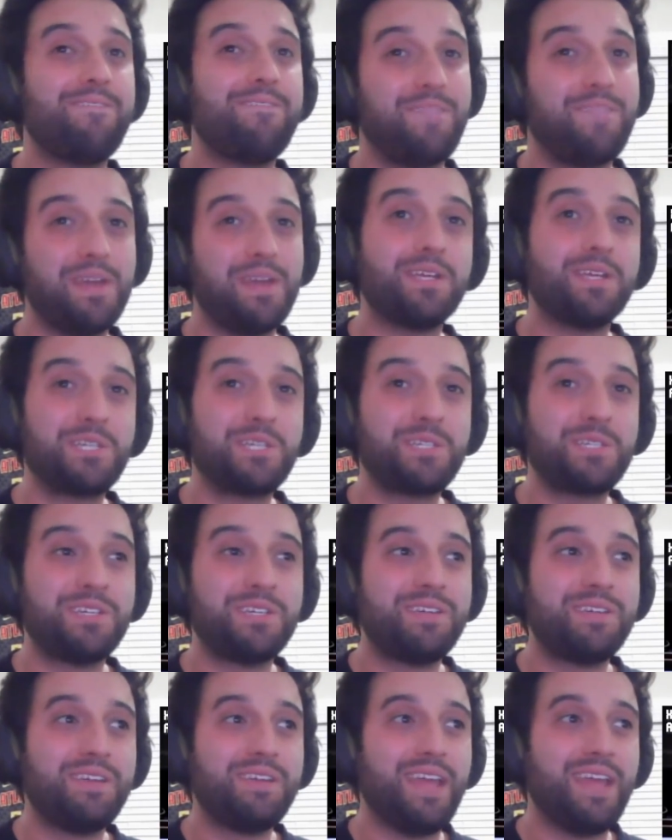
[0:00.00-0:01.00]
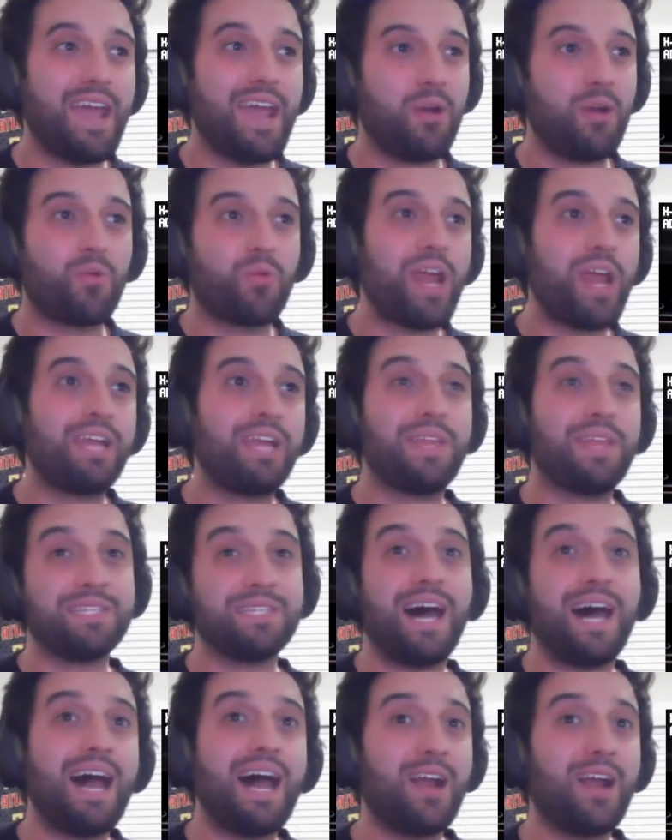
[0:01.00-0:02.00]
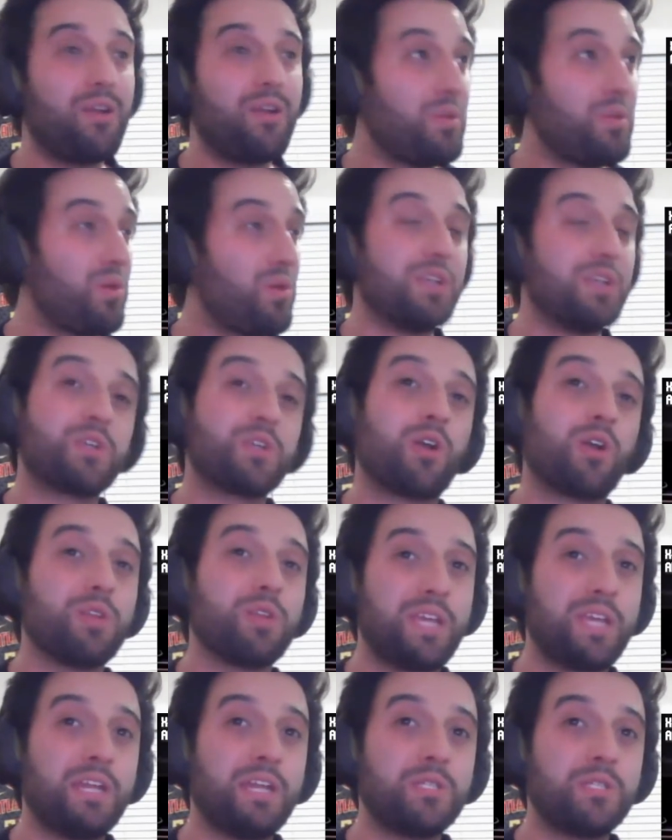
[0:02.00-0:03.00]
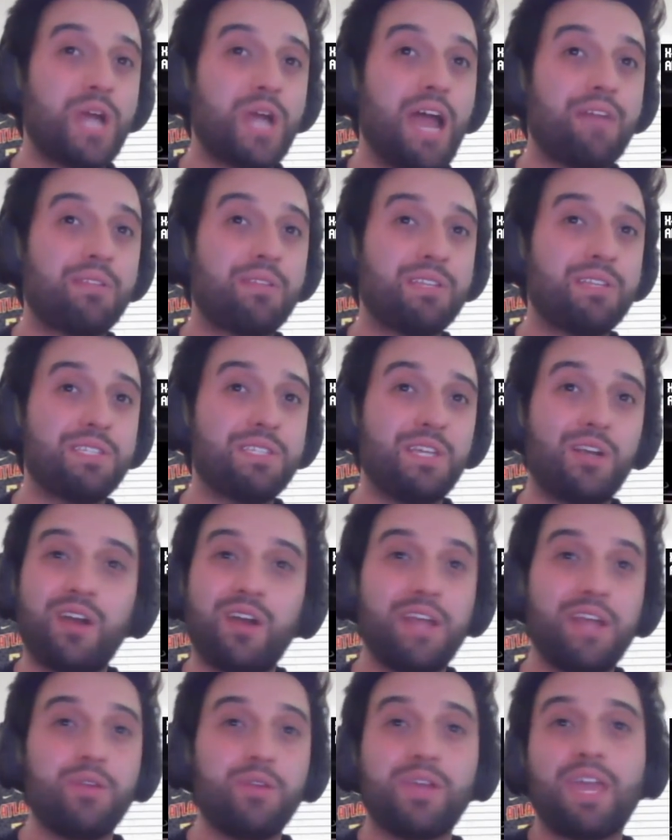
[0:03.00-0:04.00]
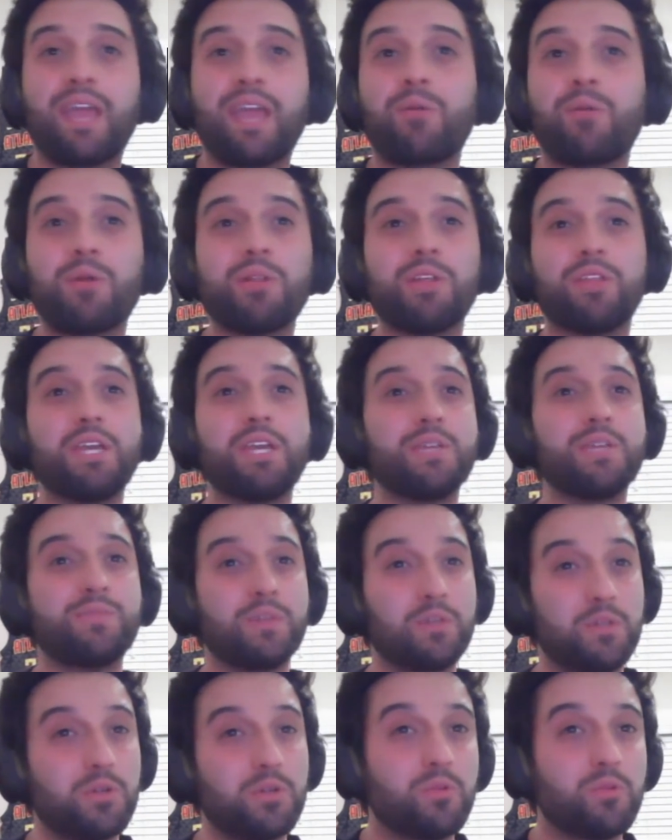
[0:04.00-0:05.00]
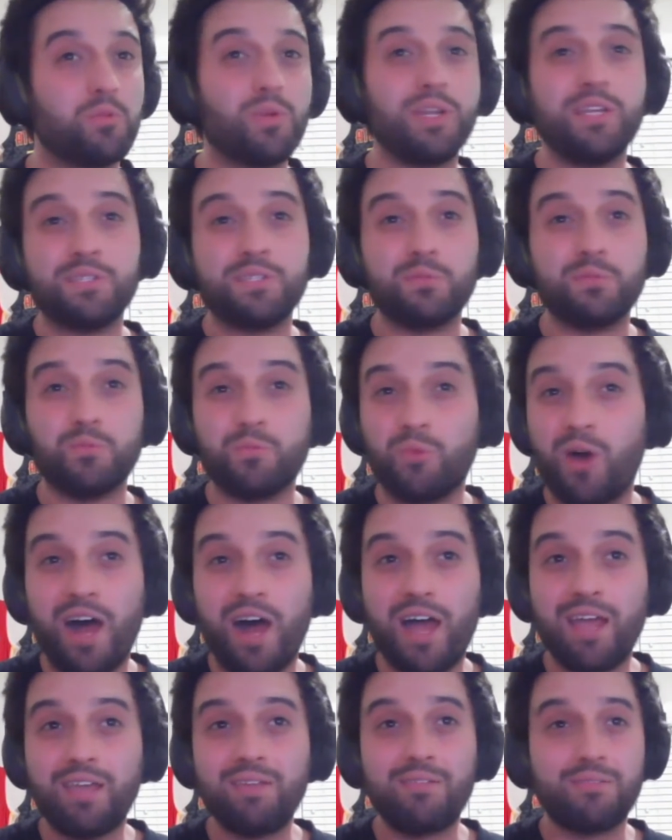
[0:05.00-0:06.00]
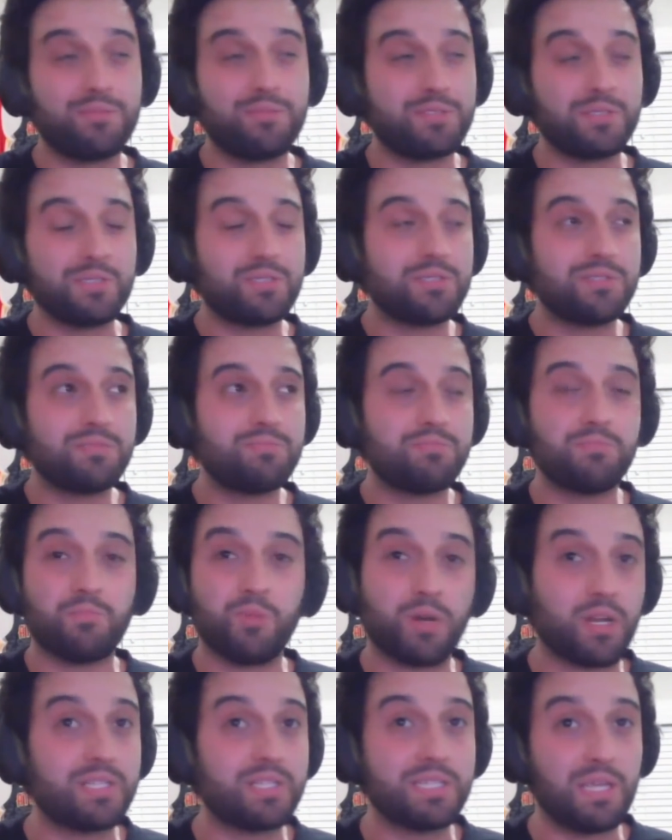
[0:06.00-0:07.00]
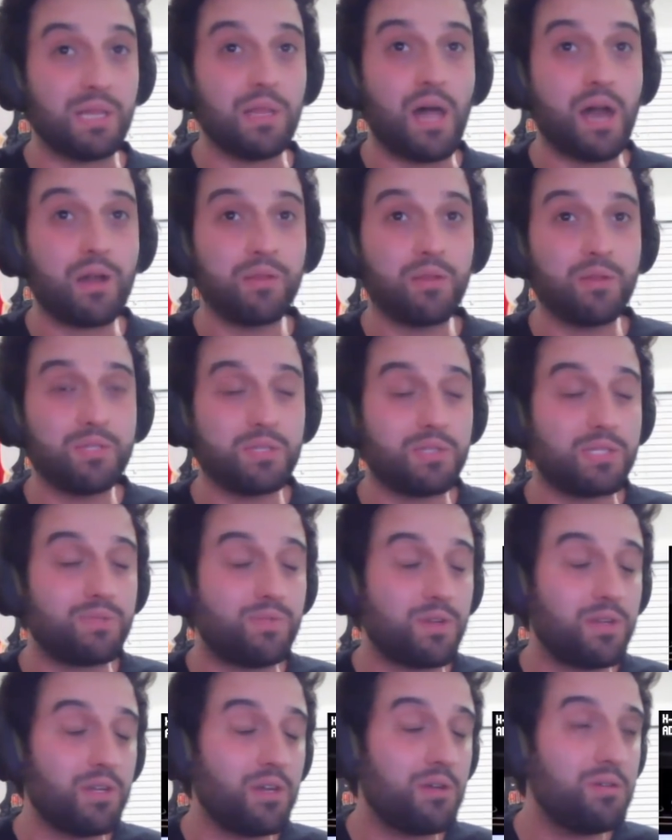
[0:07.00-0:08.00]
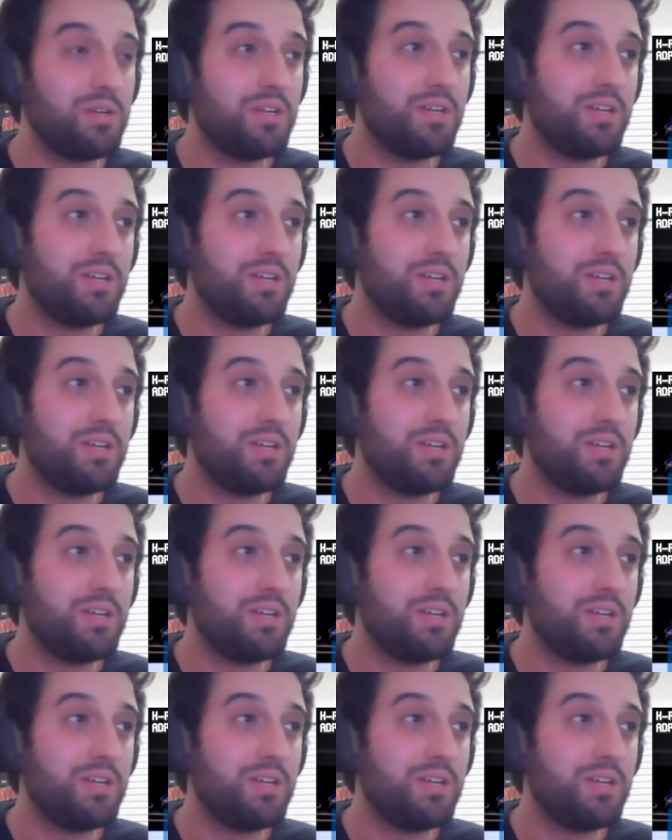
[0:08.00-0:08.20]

finished at a rank that's higher than where he's currently getting drafted this year, and you can't really think of a good reason why, which is we're going to see a lot of those in this video,